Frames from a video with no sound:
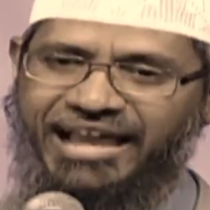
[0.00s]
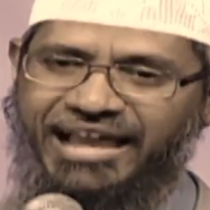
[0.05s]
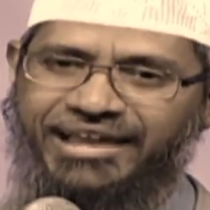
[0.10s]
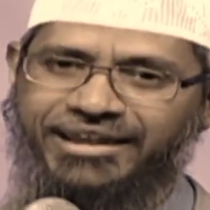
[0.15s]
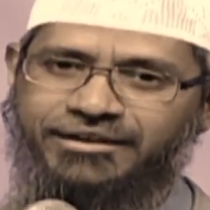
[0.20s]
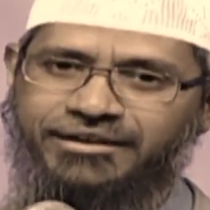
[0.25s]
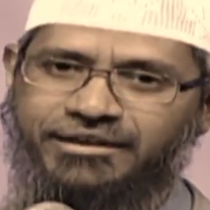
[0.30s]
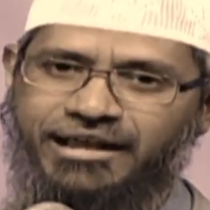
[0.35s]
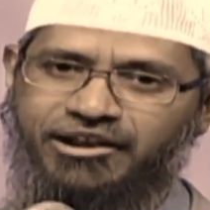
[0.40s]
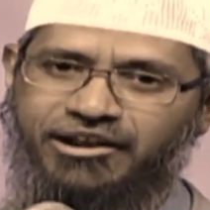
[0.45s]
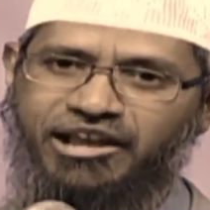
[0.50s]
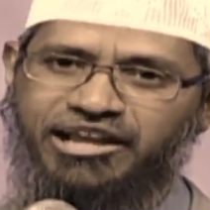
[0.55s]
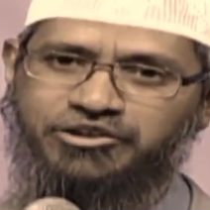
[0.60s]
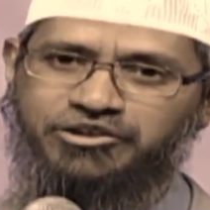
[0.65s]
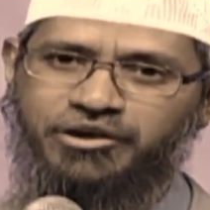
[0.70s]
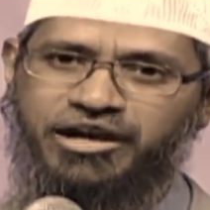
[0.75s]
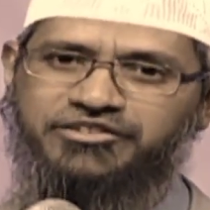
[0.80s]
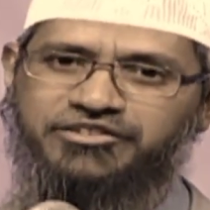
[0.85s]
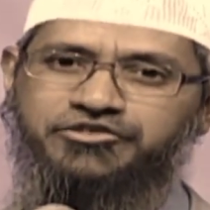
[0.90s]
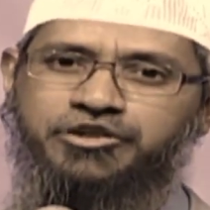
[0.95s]
And I'd
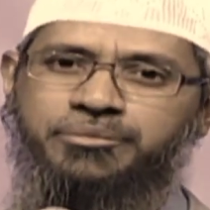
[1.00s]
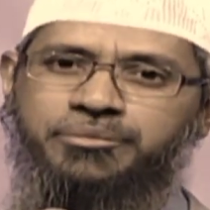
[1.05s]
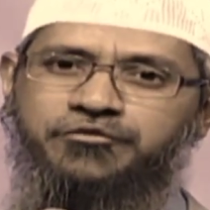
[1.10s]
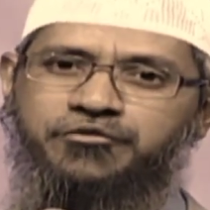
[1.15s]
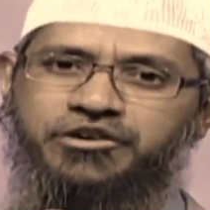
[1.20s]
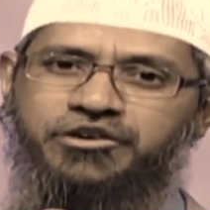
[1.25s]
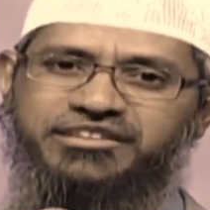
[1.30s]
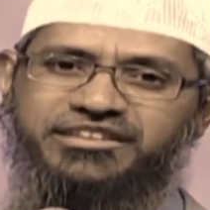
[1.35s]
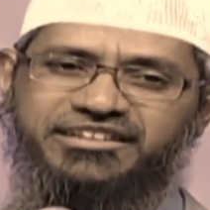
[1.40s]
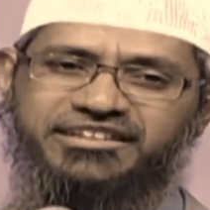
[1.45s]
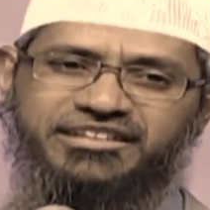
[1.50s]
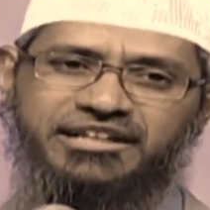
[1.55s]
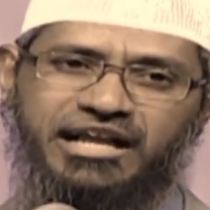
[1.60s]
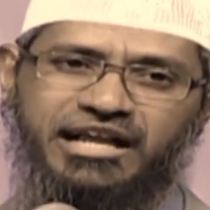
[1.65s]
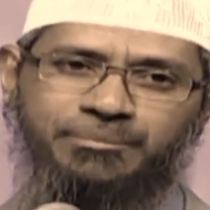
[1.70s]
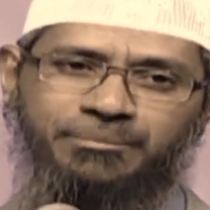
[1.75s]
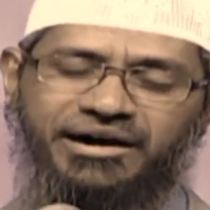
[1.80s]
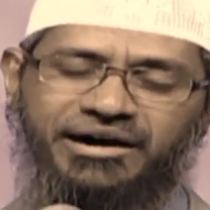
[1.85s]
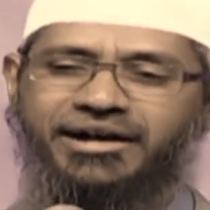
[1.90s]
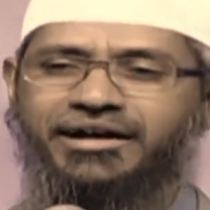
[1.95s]
like to ask you before you start the
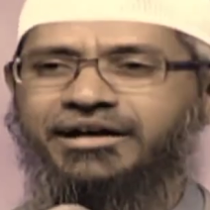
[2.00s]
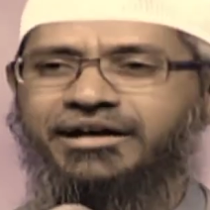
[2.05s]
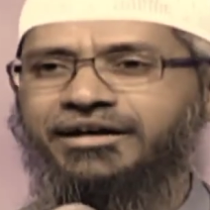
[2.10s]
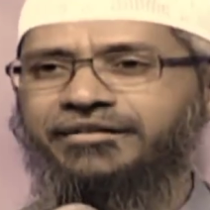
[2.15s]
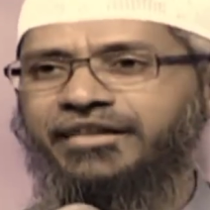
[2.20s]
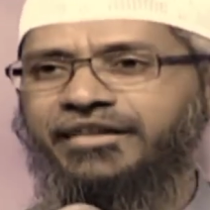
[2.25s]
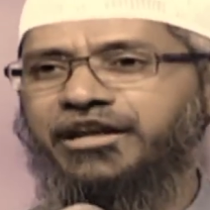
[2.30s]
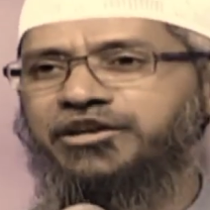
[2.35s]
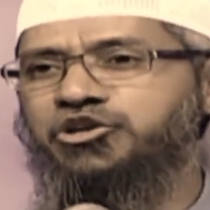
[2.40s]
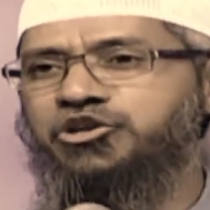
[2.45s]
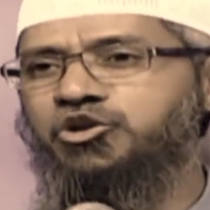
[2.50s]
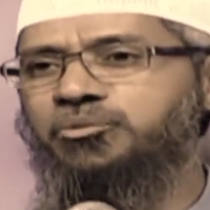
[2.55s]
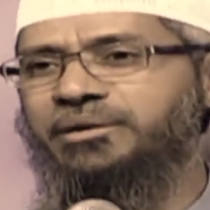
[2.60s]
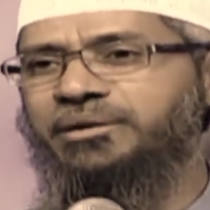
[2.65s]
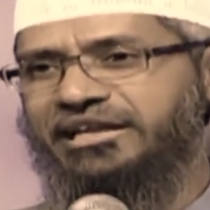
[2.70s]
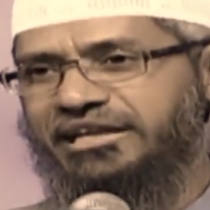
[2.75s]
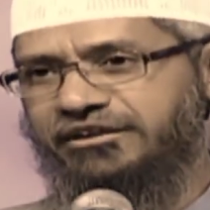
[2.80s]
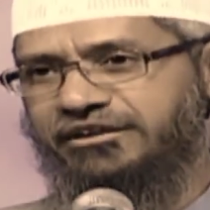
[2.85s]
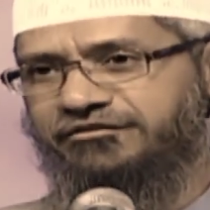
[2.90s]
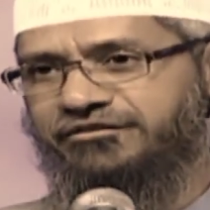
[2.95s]
kalma, that do
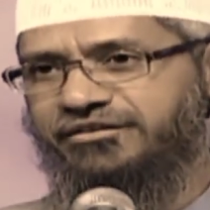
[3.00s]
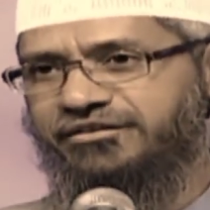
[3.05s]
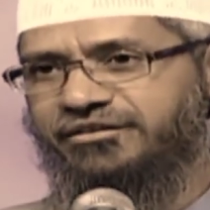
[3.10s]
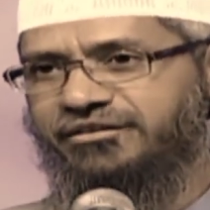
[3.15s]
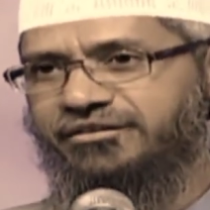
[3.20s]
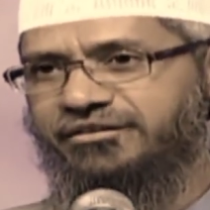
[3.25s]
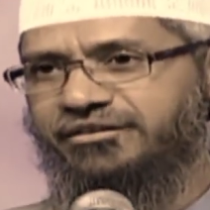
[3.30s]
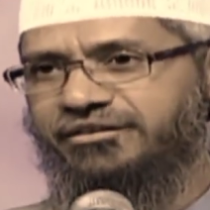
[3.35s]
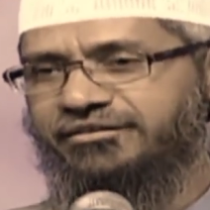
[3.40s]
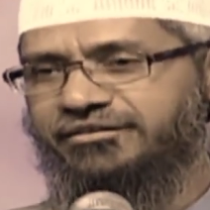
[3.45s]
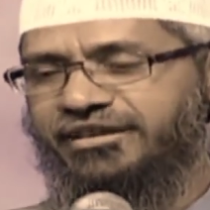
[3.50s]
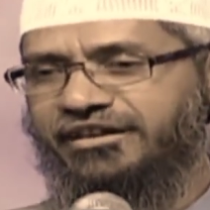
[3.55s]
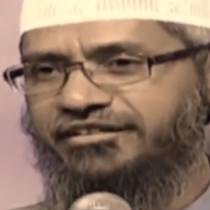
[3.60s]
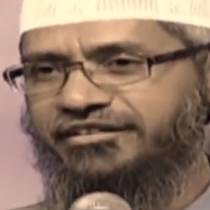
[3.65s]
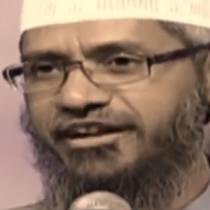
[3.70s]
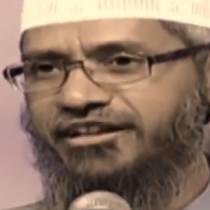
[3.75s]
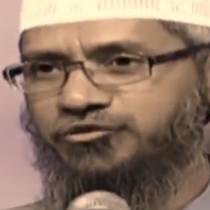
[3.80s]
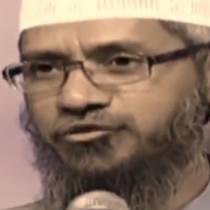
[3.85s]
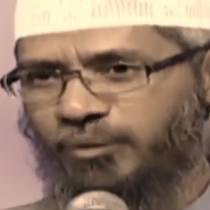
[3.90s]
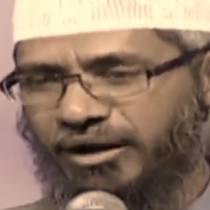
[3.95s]
you believe
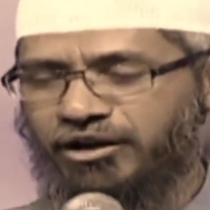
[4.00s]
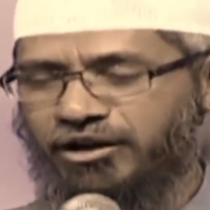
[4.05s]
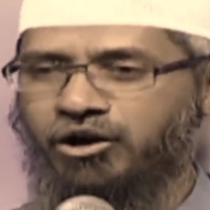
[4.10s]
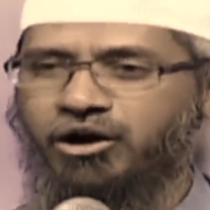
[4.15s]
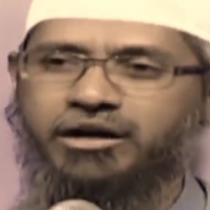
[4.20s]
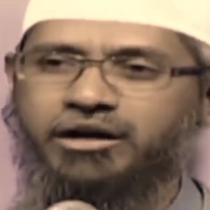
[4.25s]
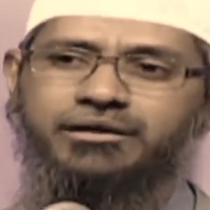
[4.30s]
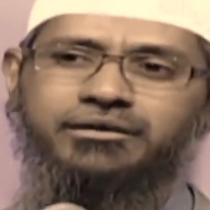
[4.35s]
that there is one